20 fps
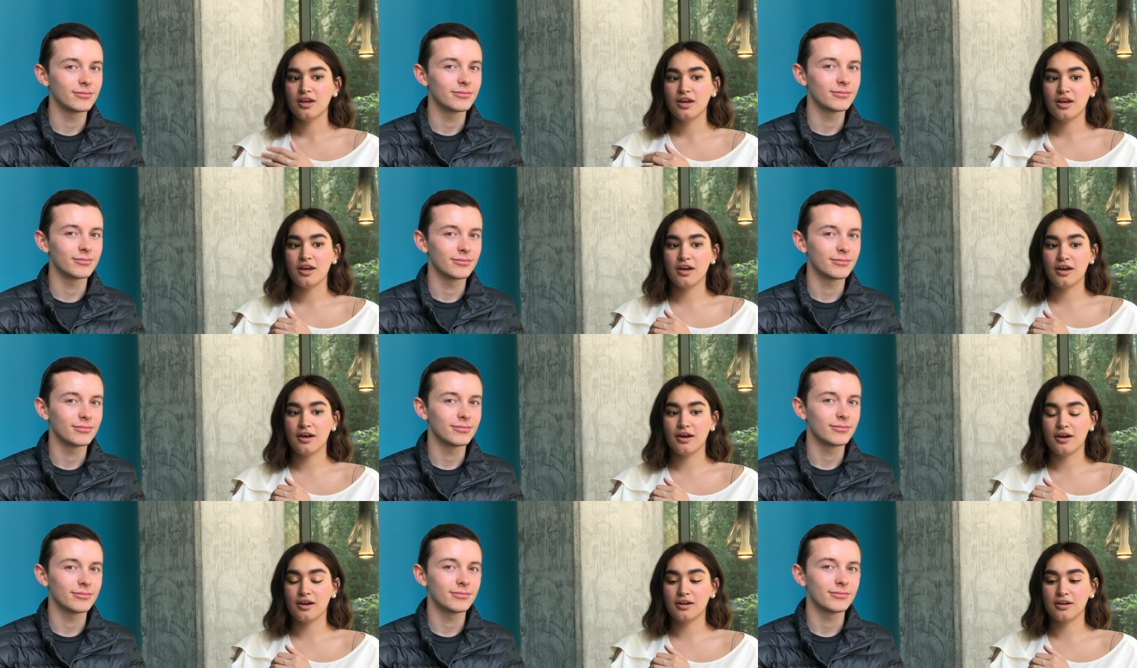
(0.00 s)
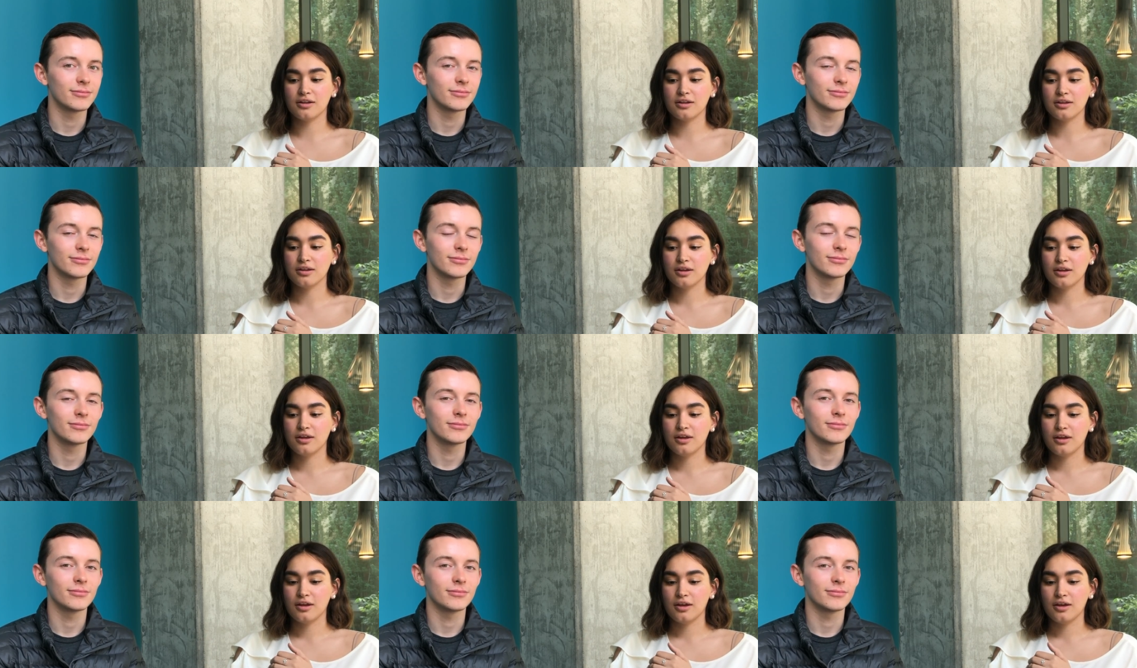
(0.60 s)
Speaker 1: And
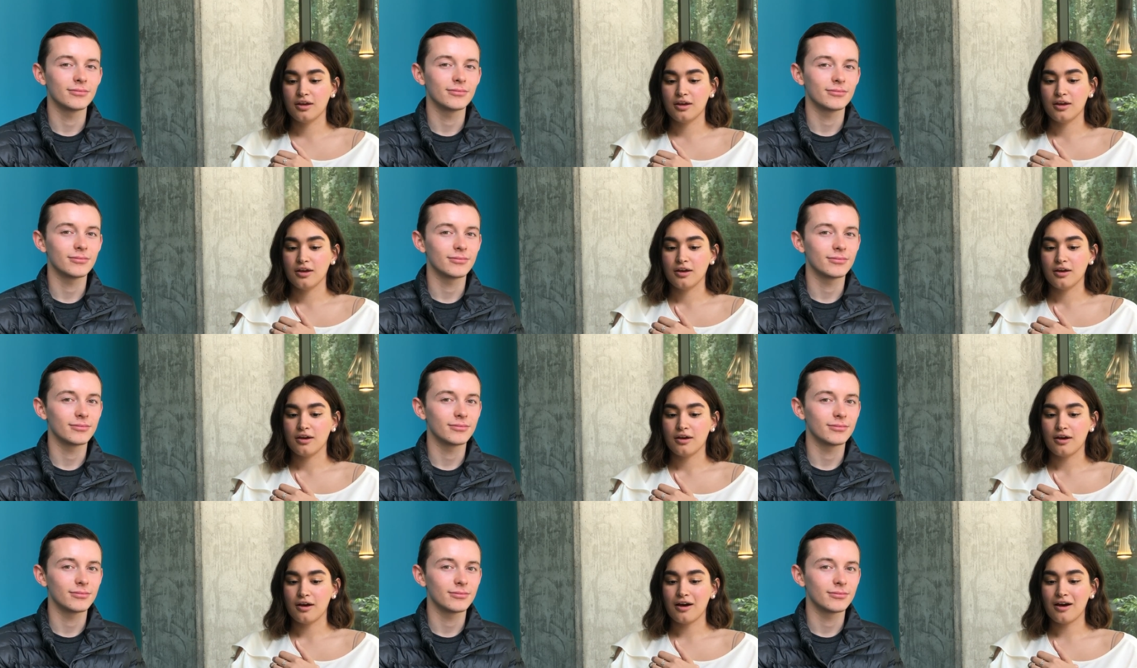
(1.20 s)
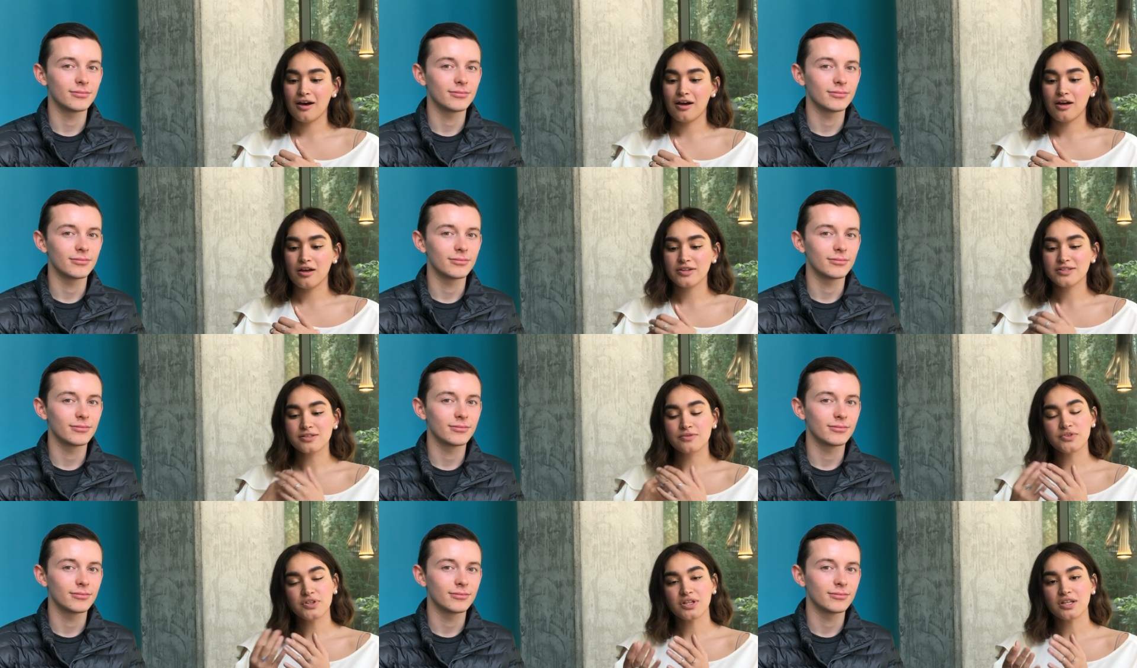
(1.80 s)

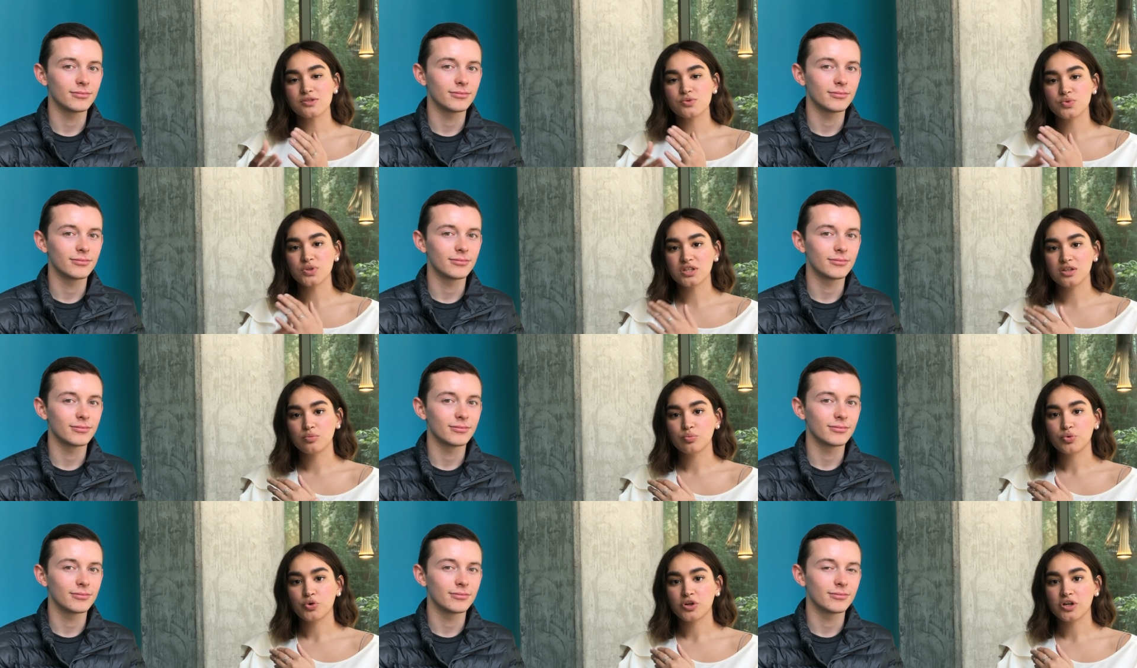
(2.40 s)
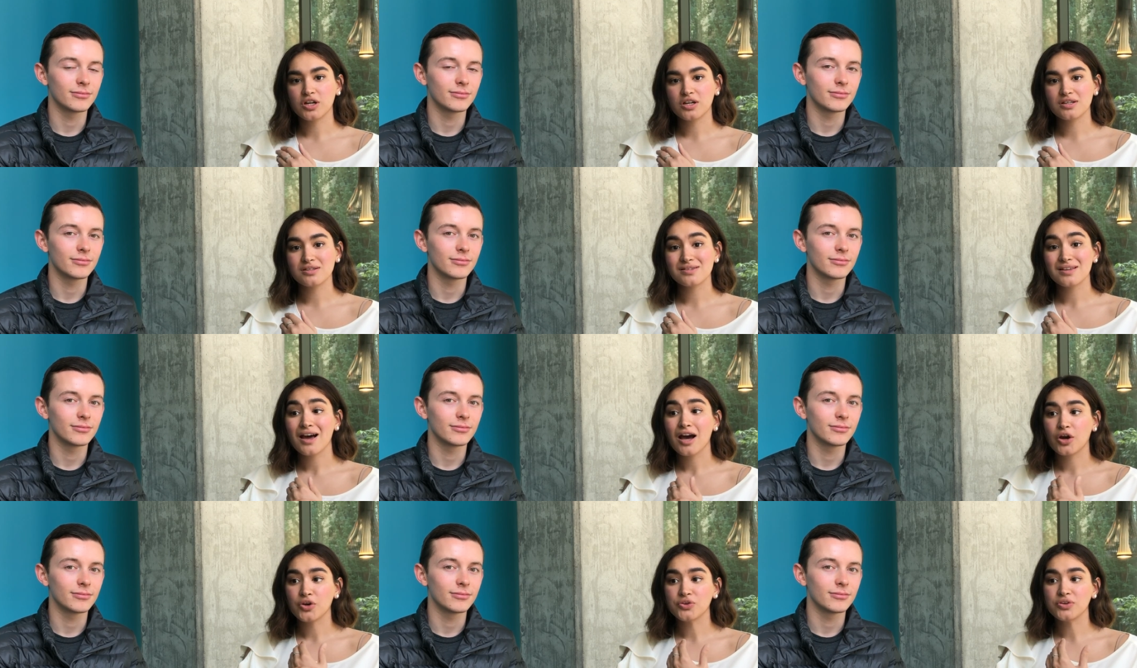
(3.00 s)
something that's really important is
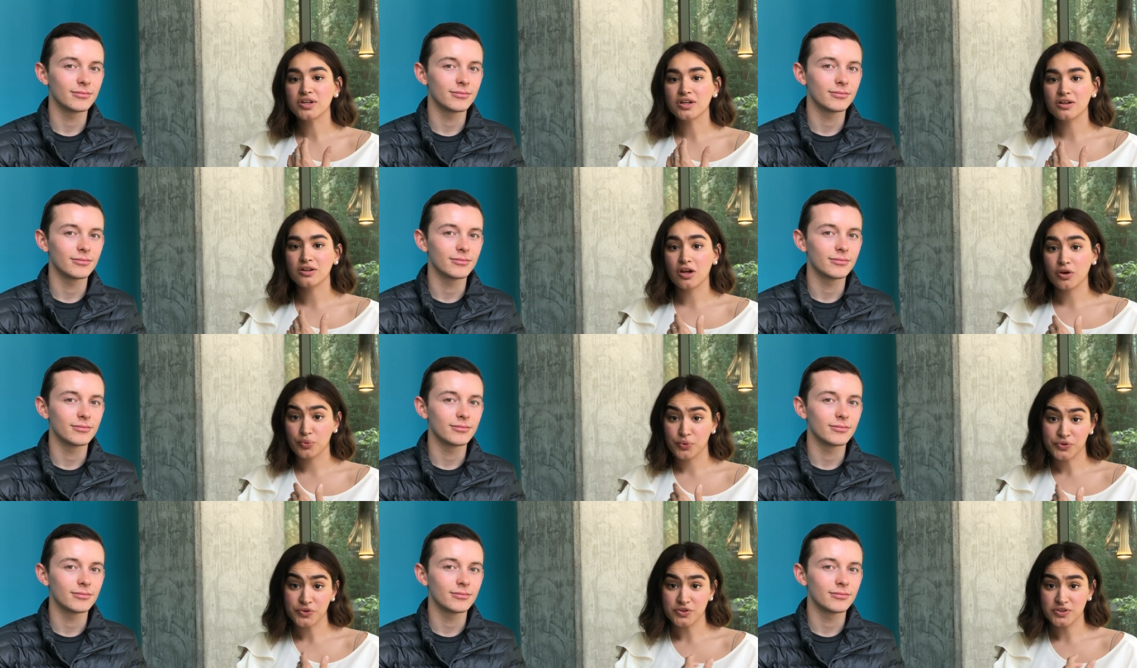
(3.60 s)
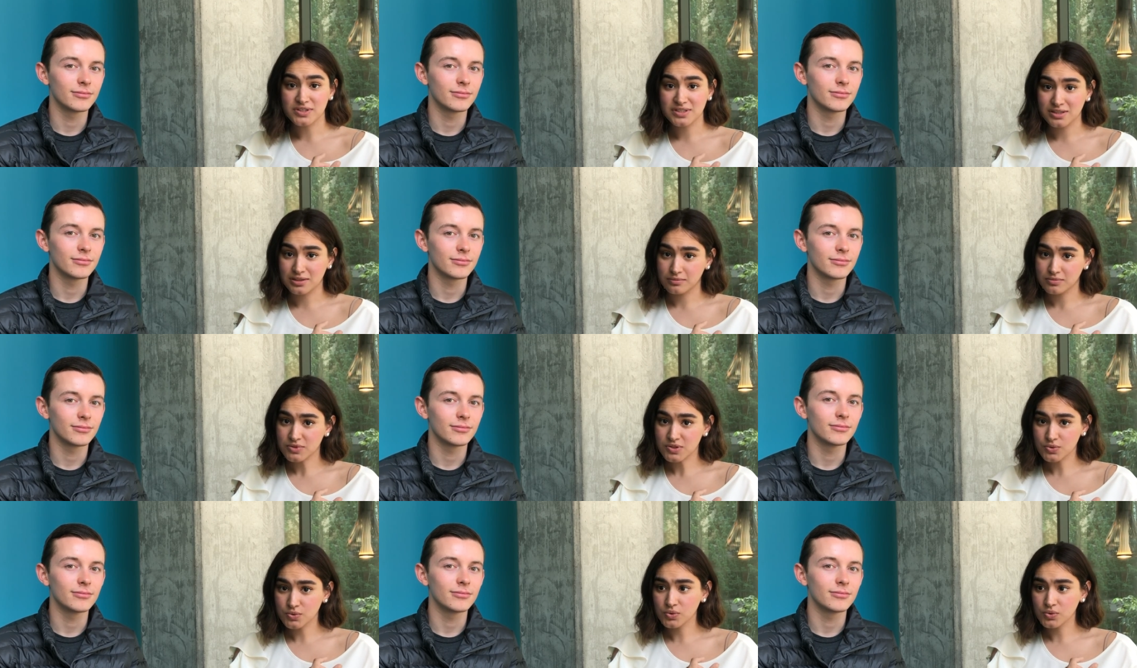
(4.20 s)
how you get along with your team too.